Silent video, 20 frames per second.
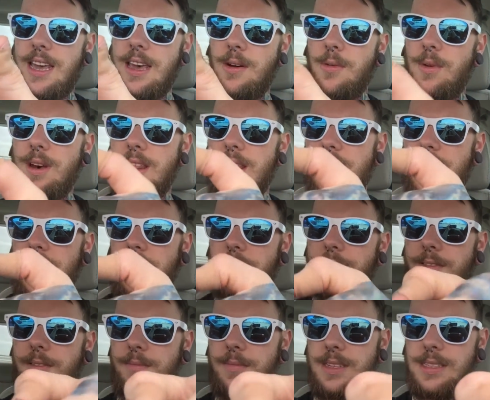It went like
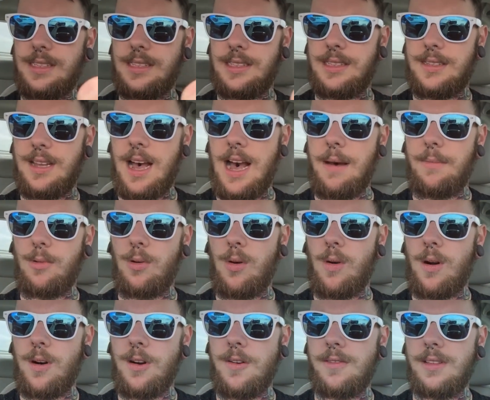from the top
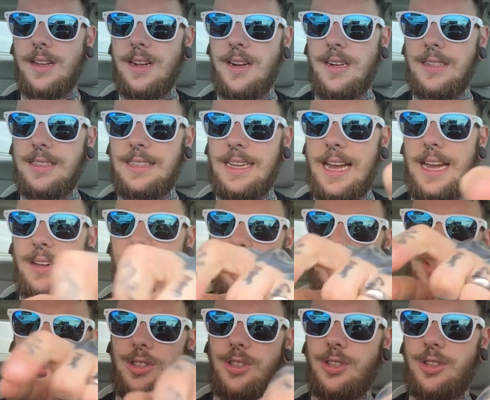corner over there
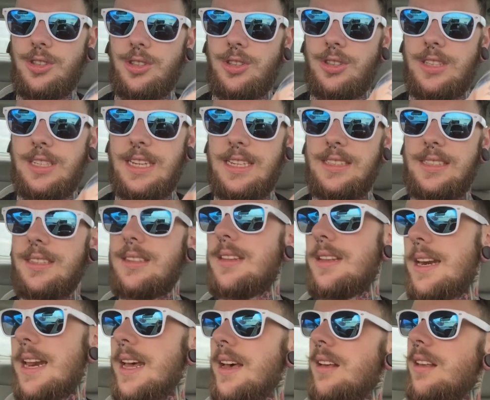down into the
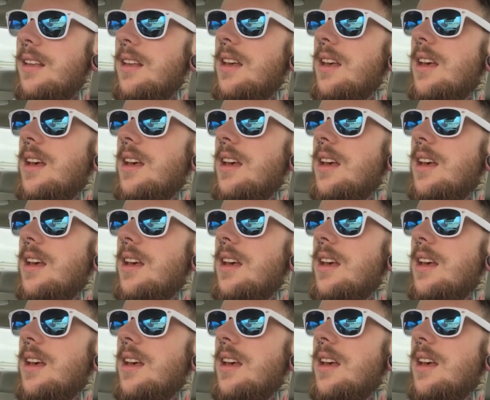nail,